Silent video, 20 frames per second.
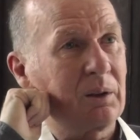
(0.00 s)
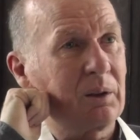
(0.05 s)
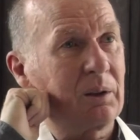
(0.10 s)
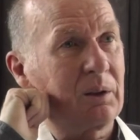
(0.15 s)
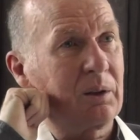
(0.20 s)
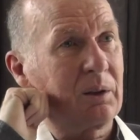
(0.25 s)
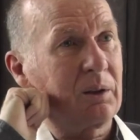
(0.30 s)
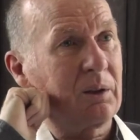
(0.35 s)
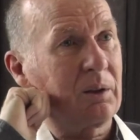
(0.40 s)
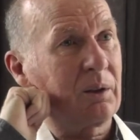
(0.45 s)

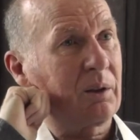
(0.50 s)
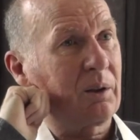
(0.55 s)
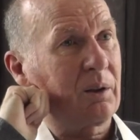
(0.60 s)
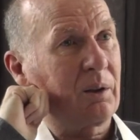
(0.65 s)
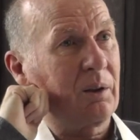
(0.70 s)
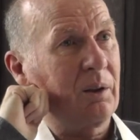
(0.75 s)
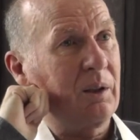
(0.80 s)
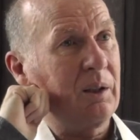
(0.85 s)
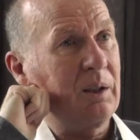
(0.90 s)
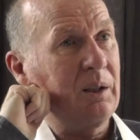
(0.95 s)
uh,
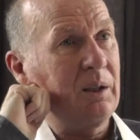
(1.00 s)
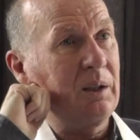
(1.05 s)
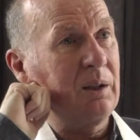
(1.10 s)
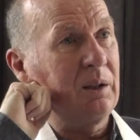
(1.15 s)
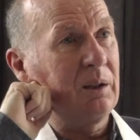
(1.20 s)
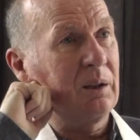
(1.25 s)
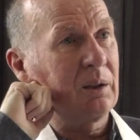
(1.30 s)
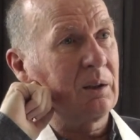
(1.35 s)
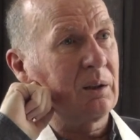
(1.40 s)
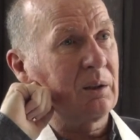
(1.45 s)

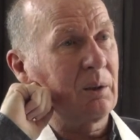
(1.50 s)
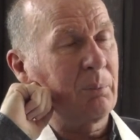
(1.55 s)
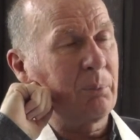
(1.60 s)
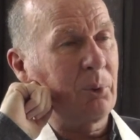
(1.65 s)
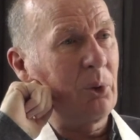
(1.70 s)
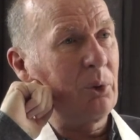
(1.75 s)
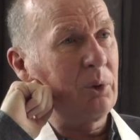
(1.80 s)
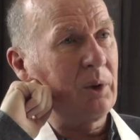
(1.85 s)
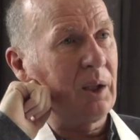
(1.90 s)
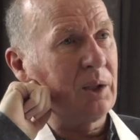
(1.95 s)
the uh, the
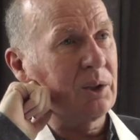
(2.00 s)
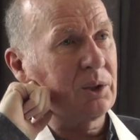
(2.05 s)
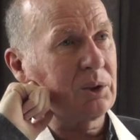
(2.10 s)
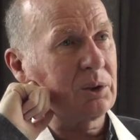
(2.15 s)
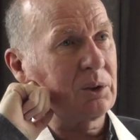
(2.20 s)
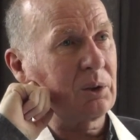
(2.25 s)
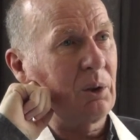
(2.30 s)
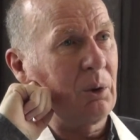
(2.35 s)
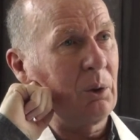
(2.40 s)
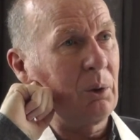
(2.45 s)

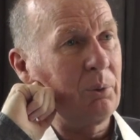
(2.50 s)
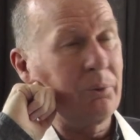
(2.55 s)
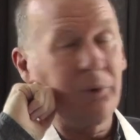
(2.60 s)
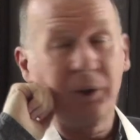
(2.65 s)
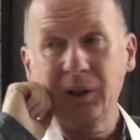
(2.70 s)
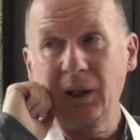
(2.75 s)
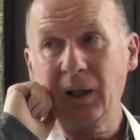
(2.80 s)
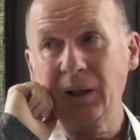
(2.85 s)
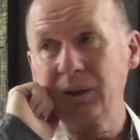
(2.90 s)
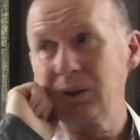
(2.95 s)
progress of
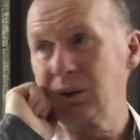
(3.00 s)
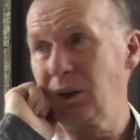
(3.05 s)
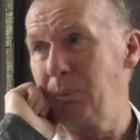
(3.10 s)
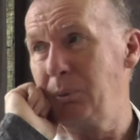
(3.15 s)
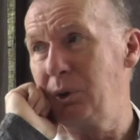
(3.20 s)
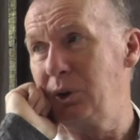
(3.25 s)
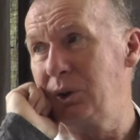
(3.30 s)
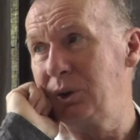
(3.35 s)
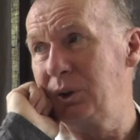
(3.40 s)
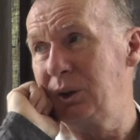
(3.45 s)
the Dalit
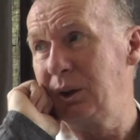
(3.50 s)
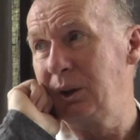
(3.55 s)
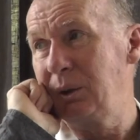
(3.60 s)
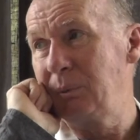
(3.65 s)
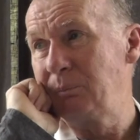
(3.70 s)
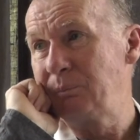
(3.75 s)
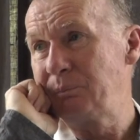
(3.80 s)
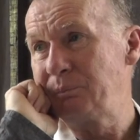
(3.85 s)
community